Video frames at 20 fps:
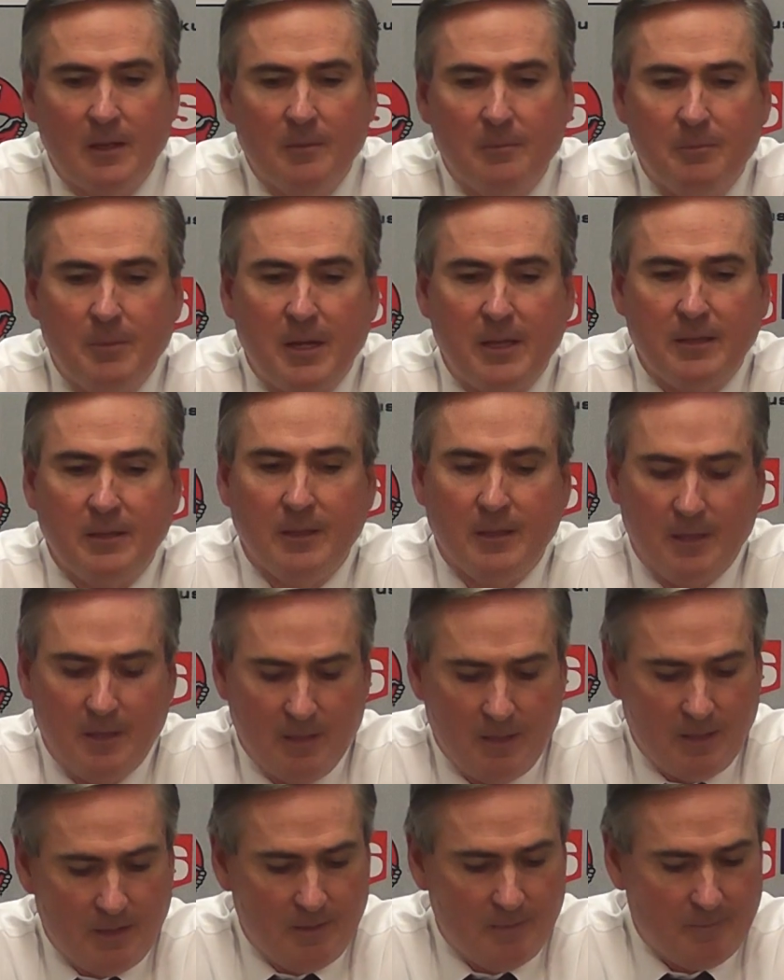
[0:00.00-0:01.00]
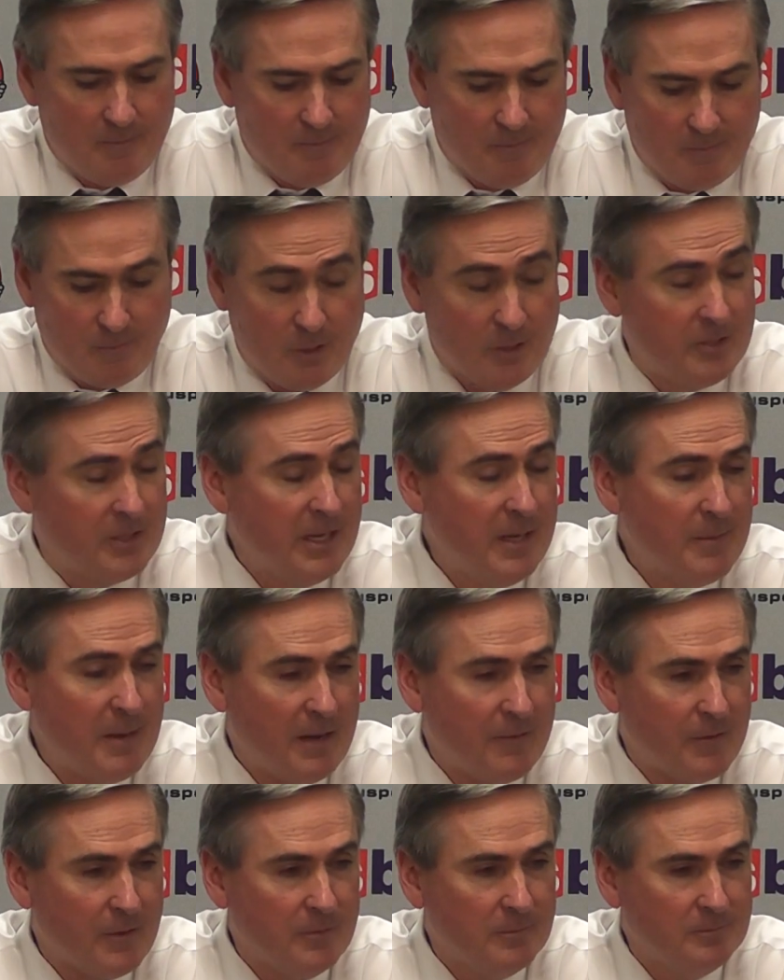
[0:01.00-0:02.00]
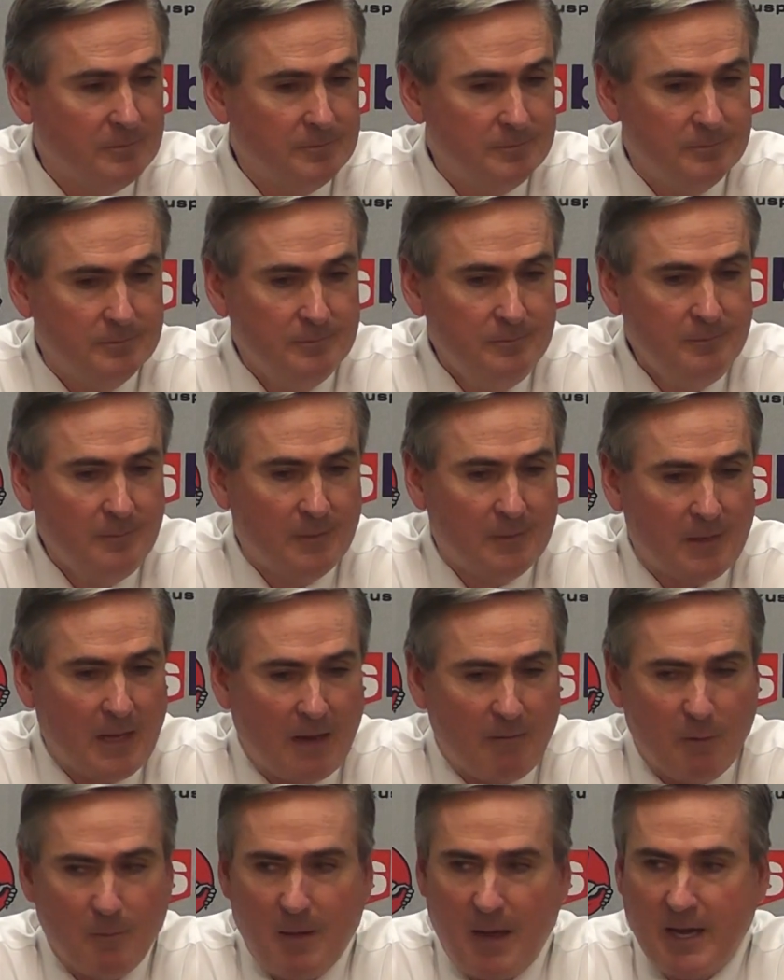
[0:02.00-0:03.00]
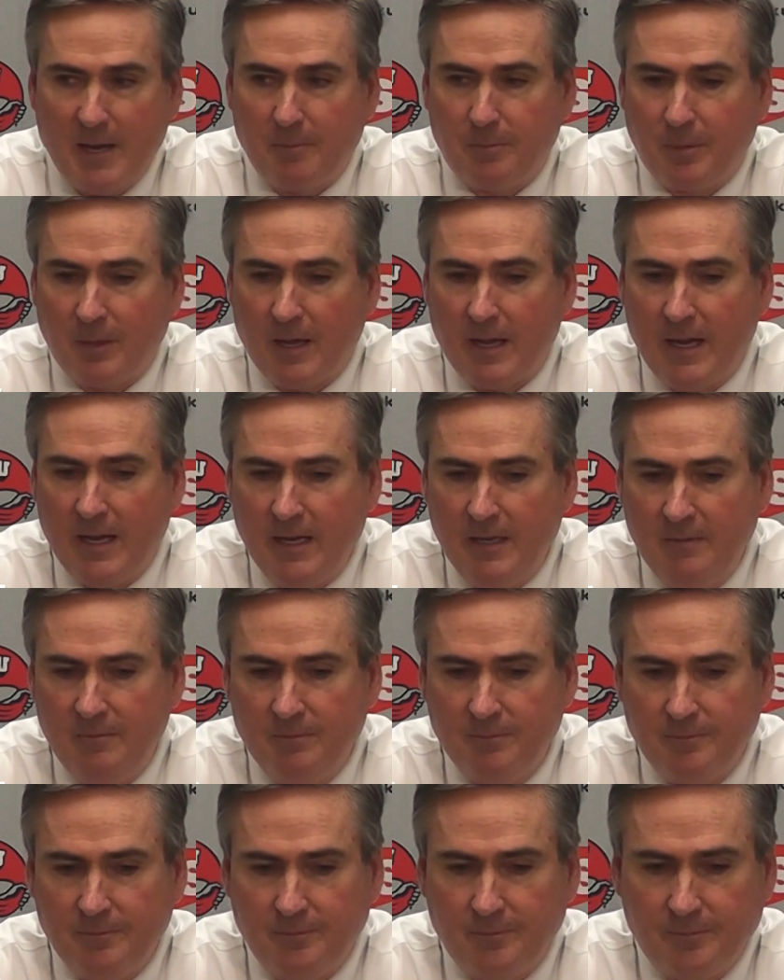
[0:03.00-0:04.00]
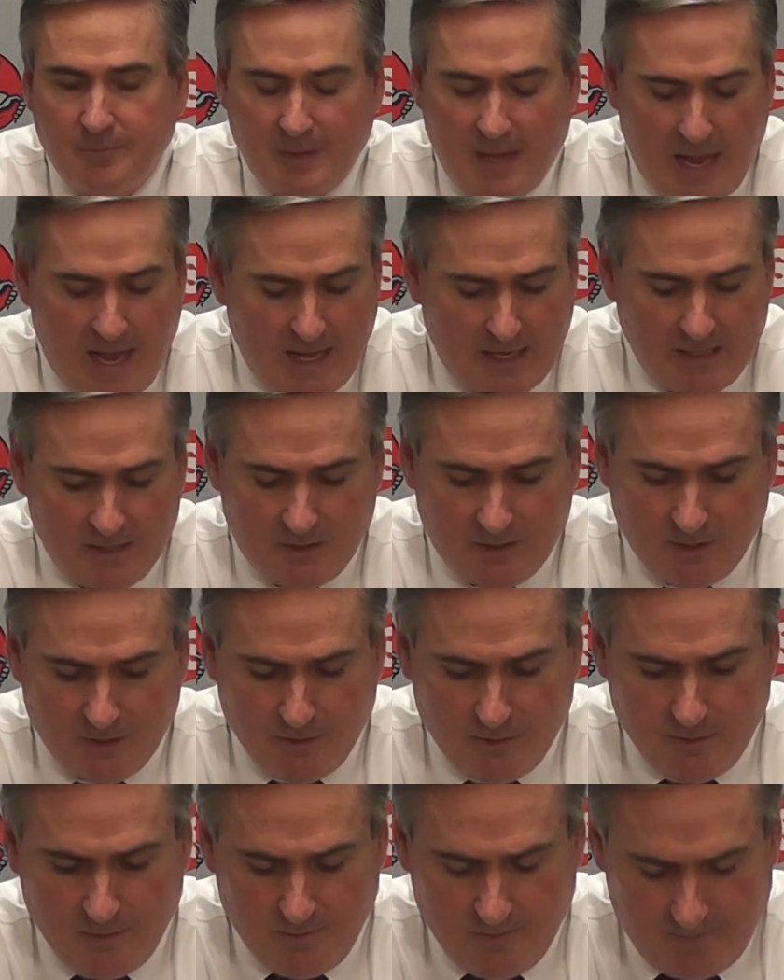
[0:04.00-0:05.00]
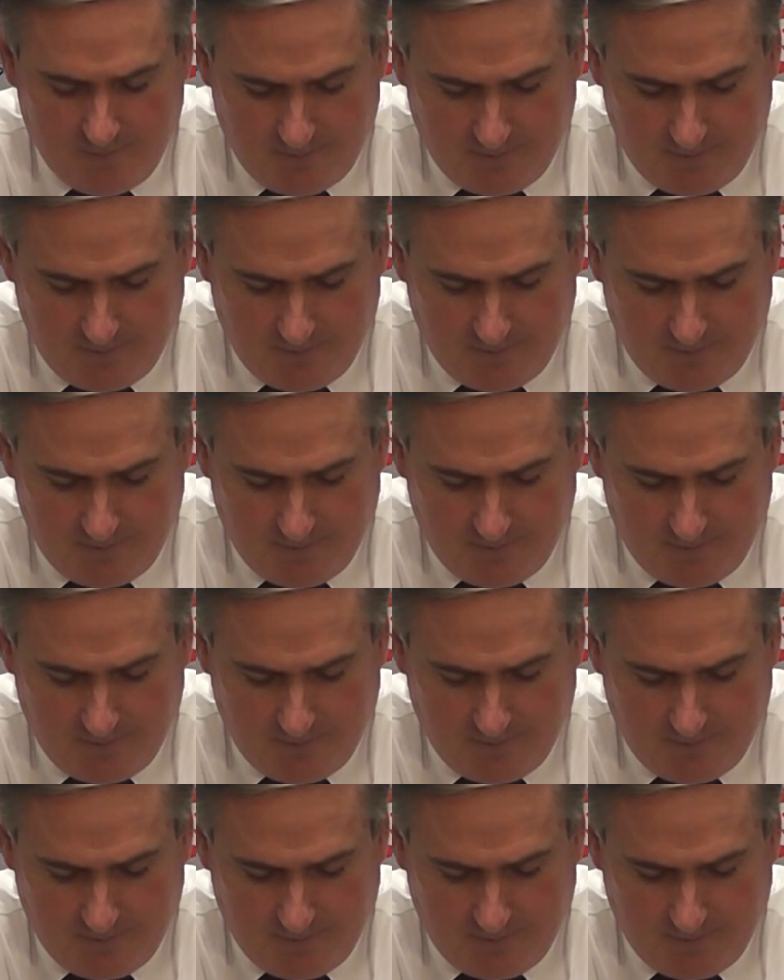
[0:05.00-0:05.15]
But good team effort. Everybody played, added to.